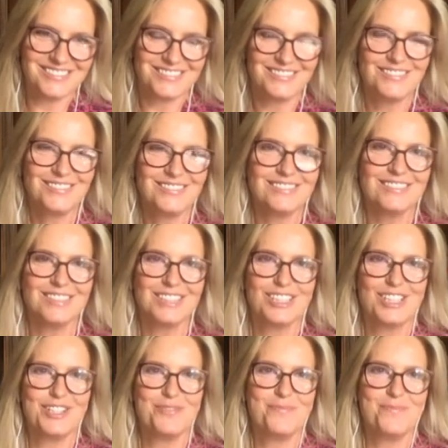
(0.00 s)

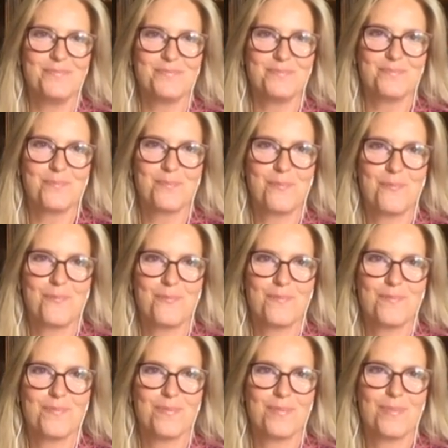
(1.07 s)

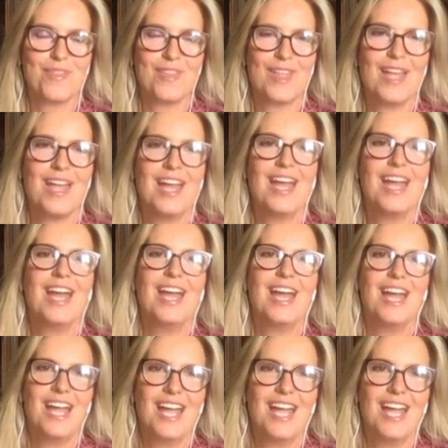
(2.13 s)
No words are spoken by the person on screen.